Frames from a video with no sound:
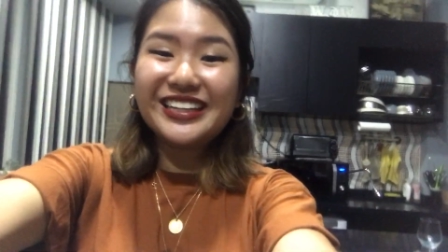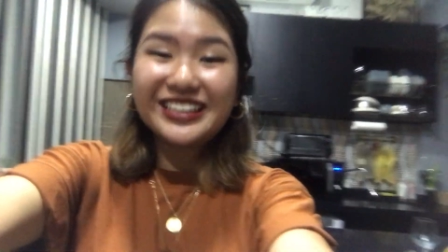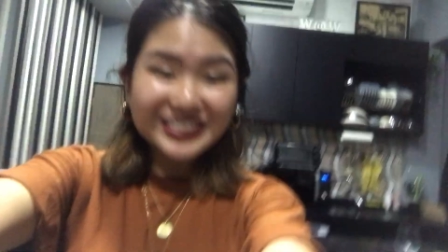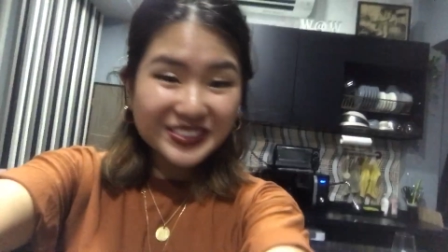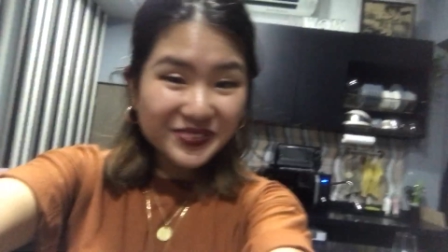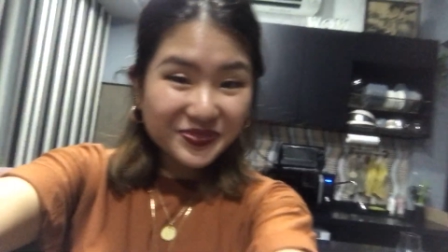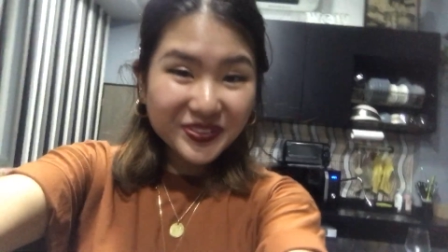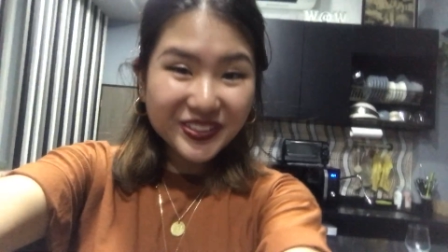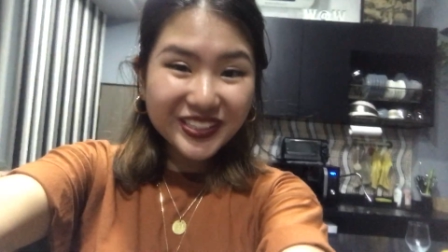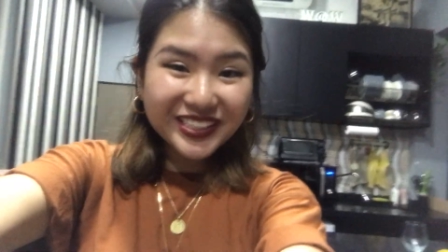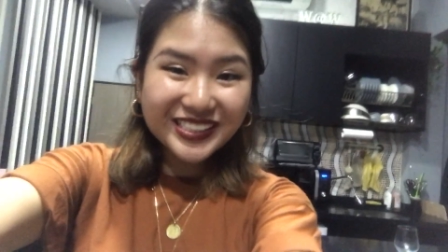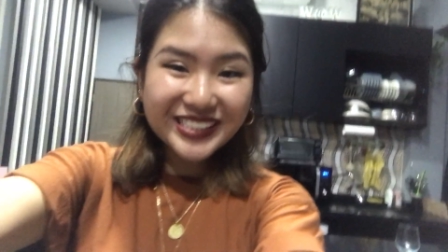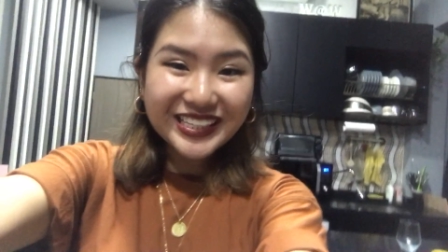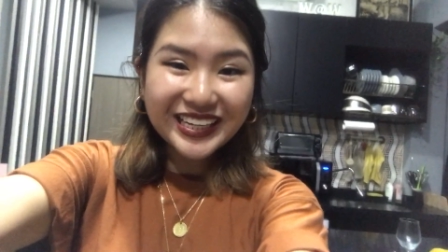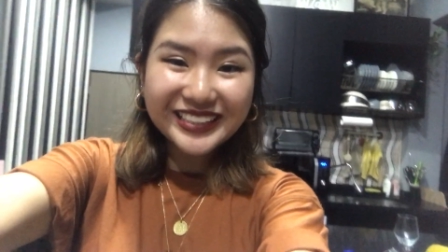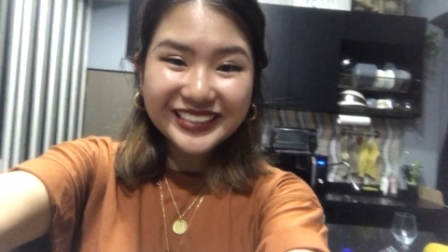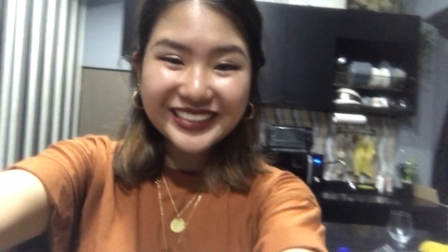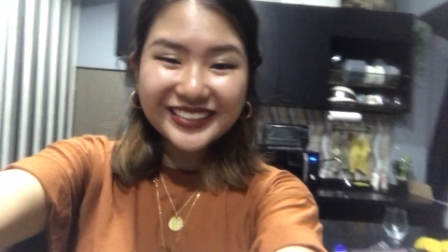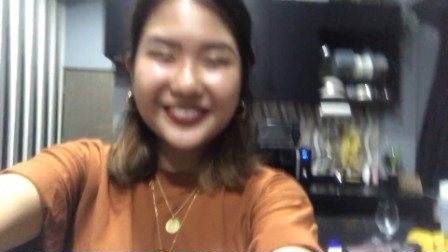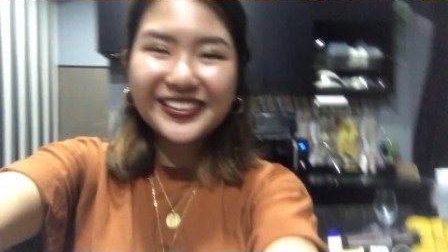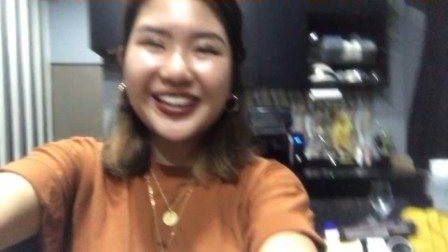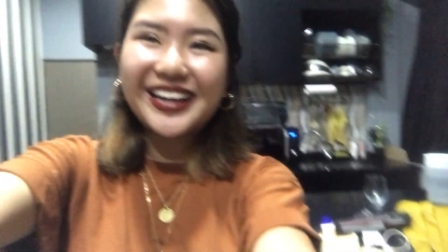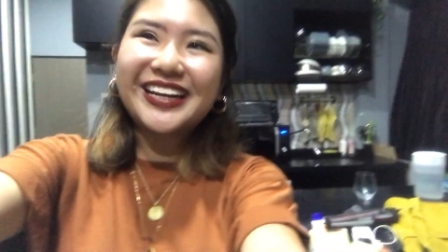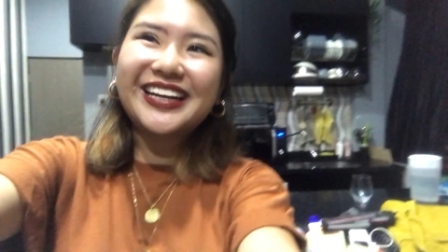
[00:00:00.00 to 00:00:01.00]
That's pretty
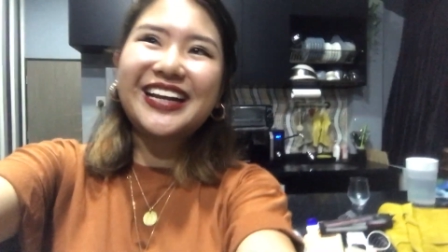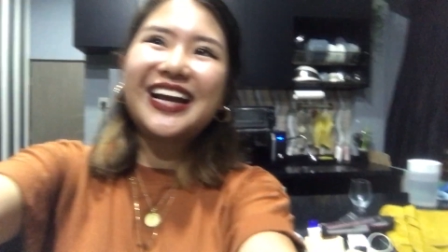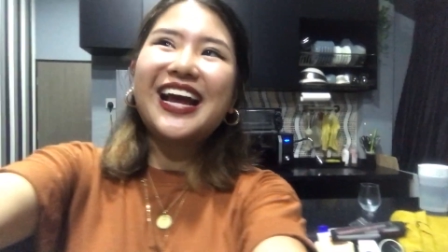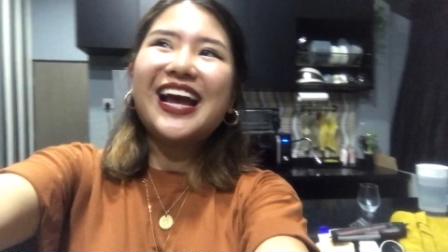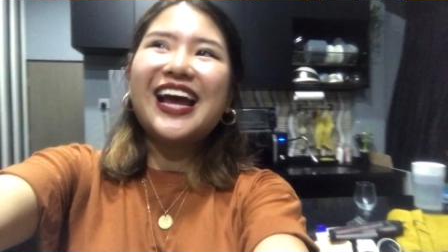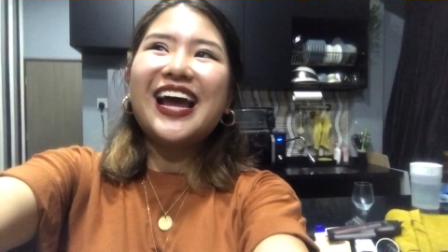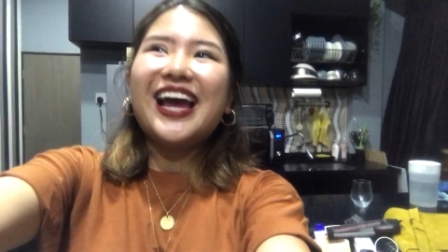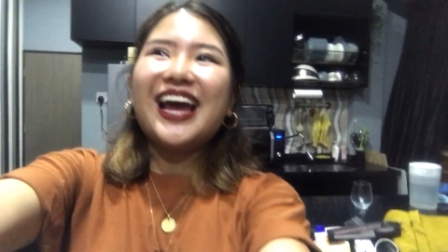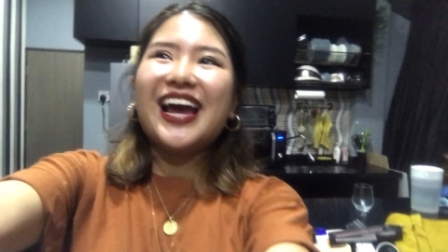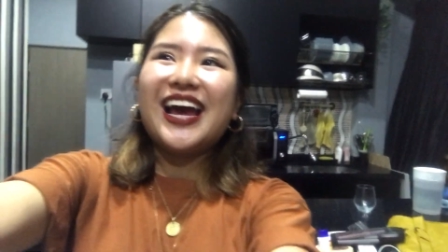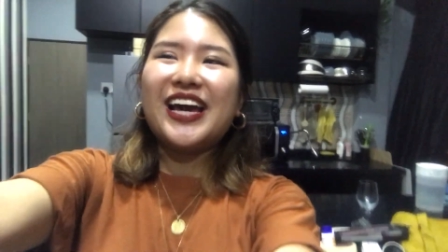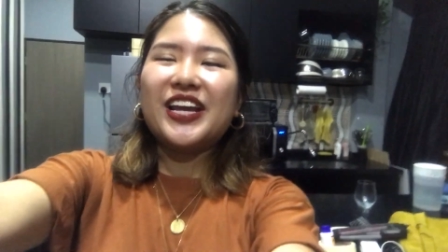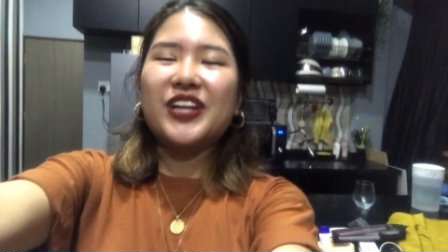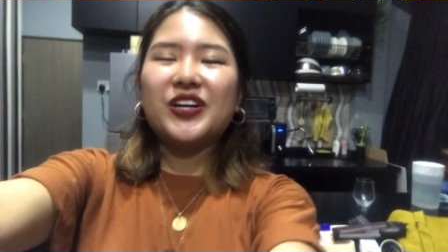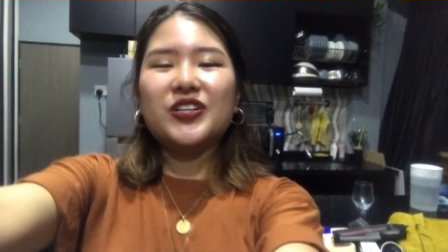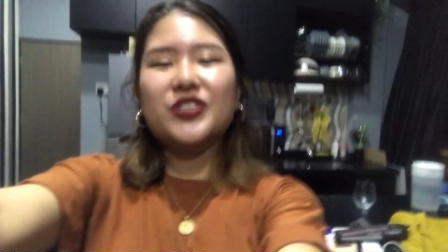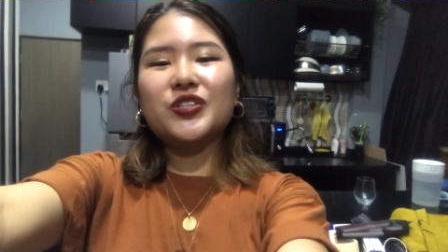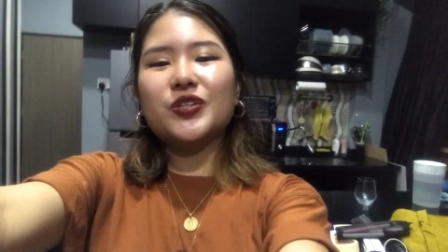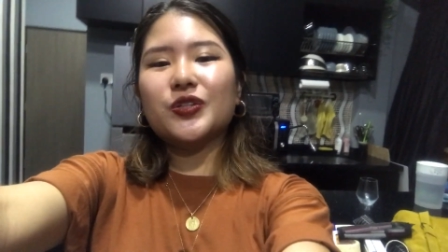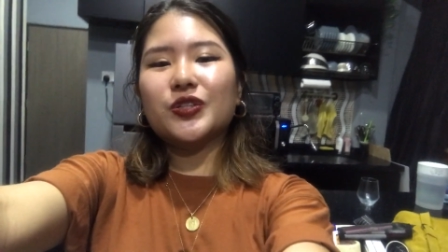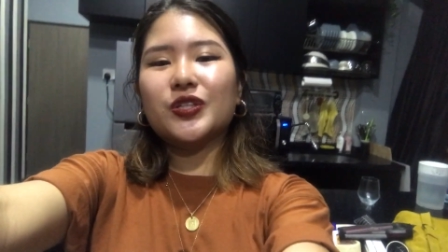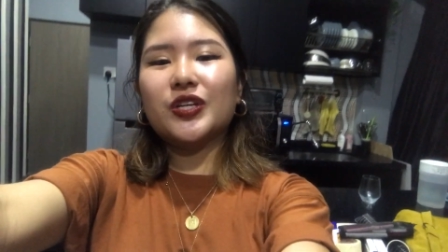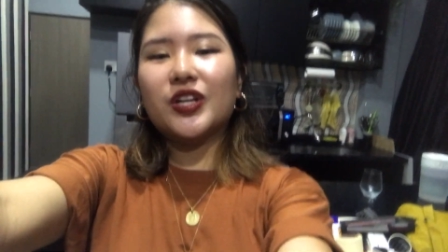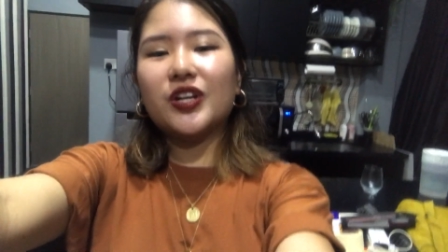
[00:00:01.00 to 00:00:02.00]
exciting, right? And
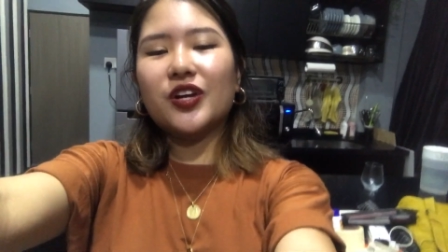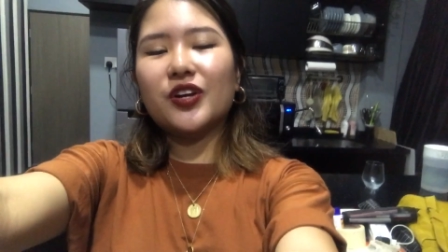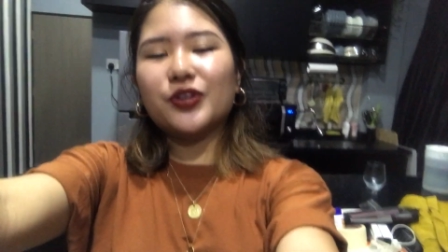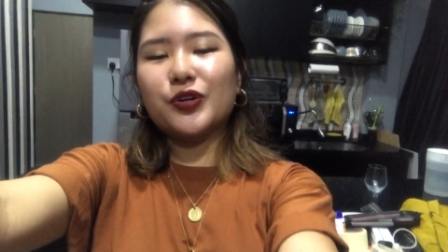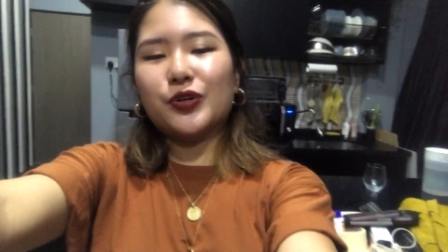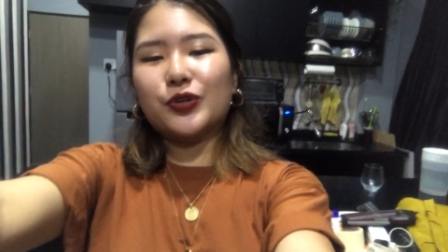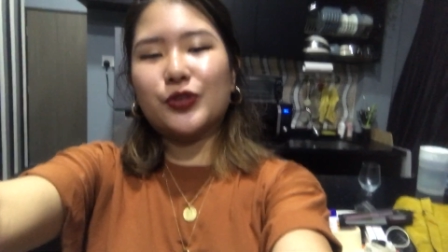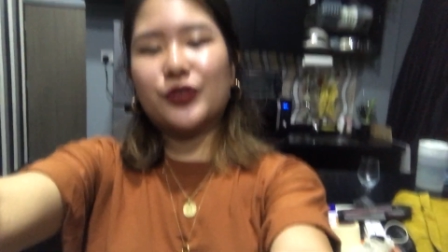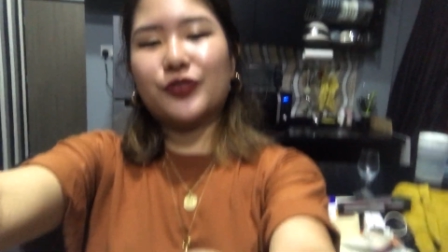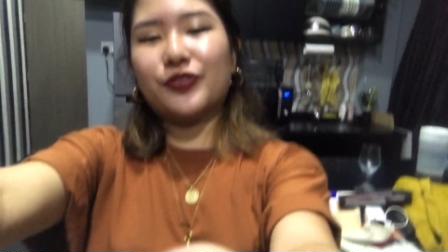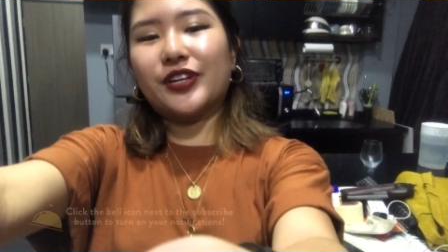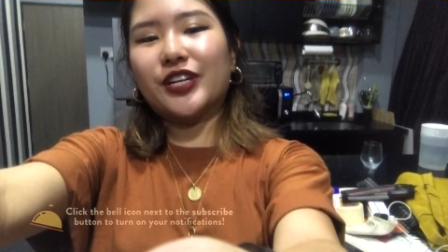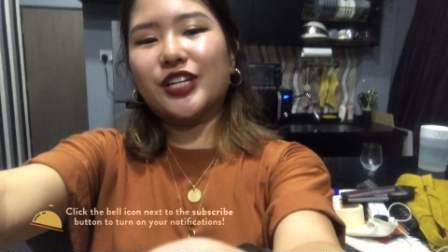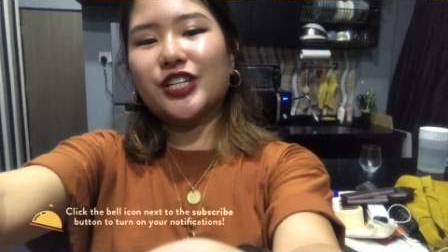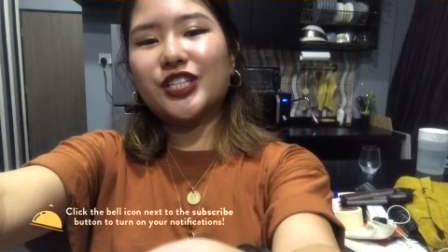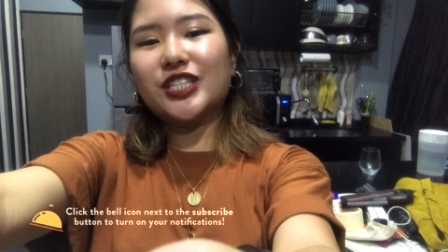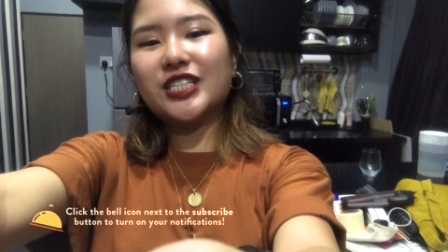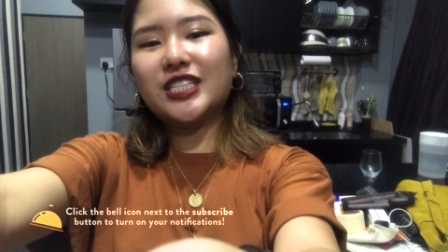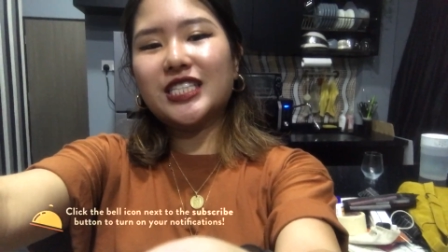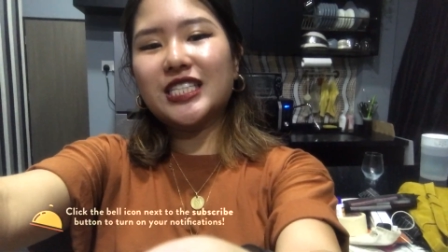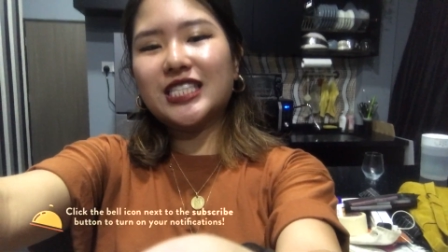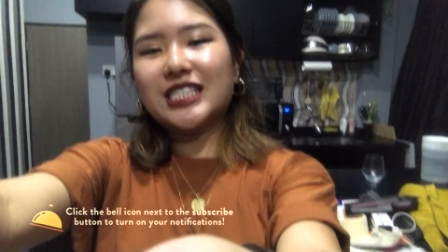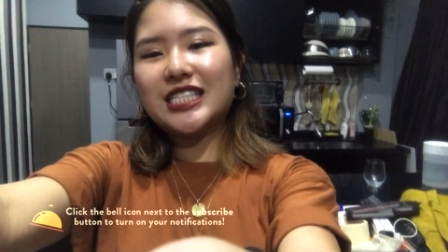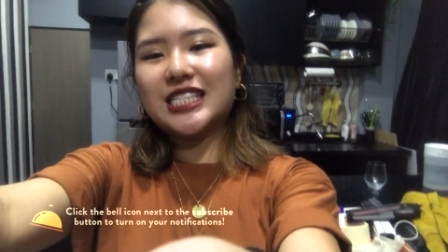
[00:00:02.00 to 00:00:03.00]
also turn on your
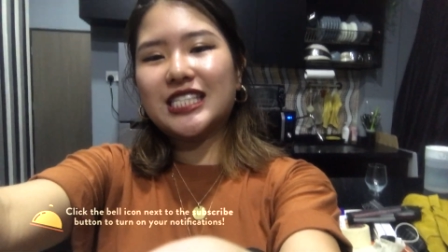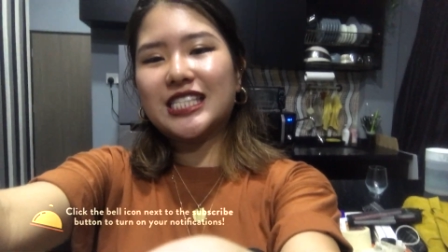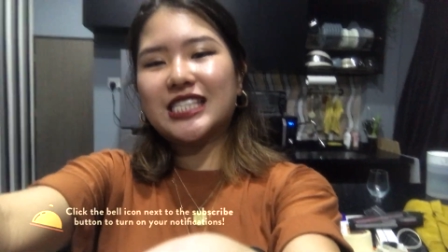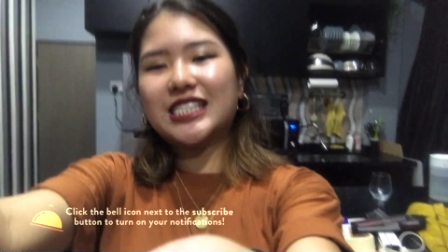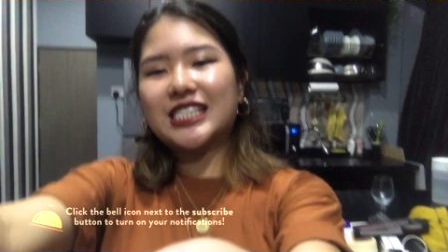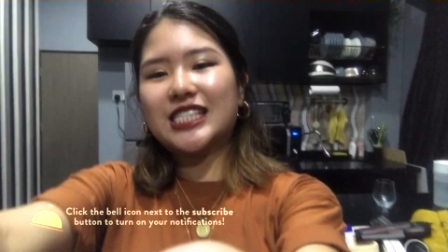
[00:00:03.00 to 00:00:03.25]
notifications.